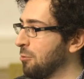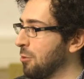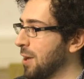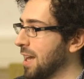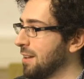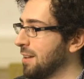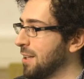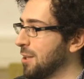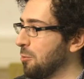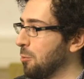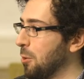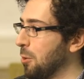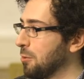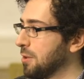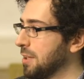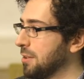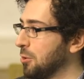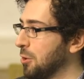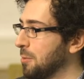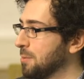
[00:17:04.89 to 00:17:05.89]
great you know world
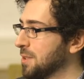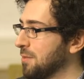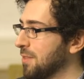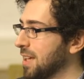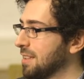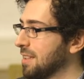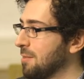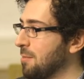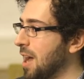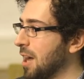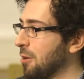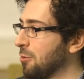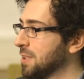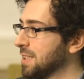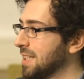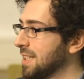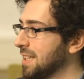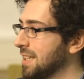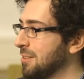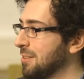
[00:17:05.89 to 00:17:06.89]
in terms of like
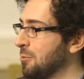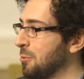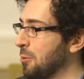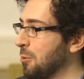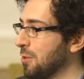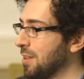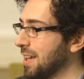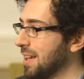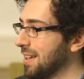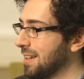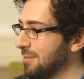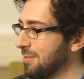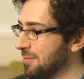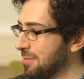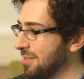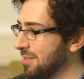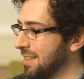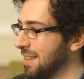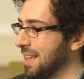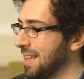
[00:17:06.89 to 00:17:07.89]
democracy or right. like
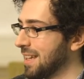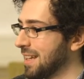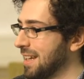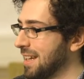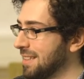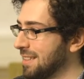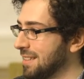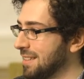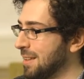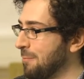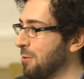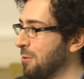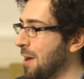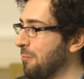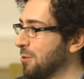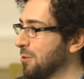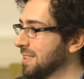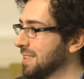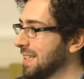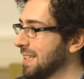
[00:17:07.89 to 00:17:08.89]
yep. the con- the
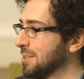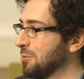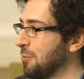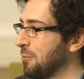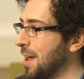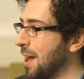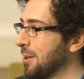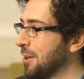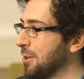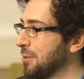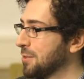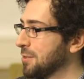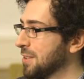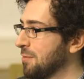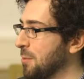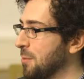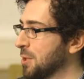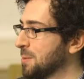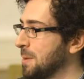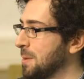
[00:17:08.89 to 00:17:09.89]
preferences or values of
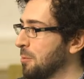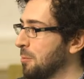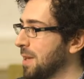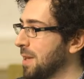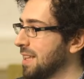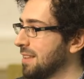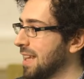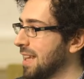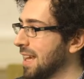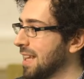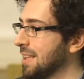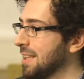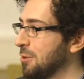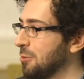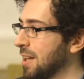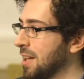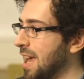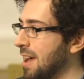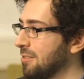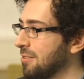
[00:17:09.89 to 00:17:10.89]
most people being taken into
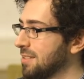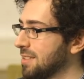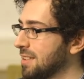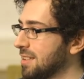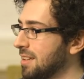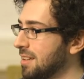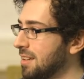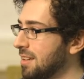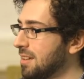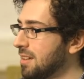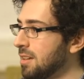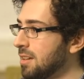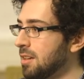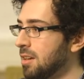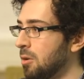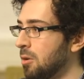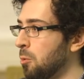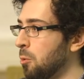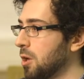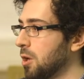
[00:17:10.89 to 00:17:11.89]
account. Right.
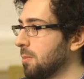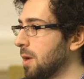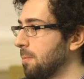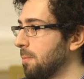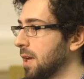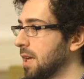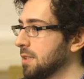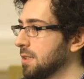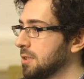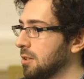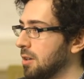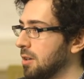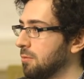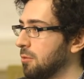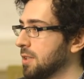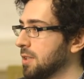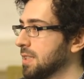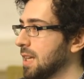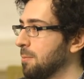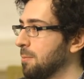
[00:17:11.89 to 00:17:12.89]
Or you might be concerned,
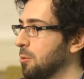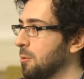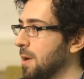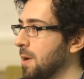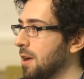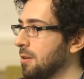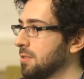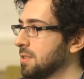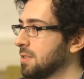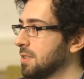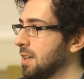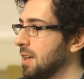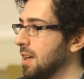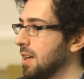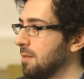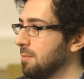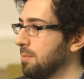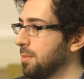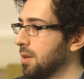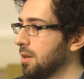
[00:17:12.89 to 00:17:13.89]
for example, about
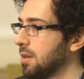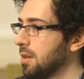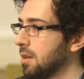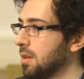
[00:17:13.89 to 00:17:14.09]
um,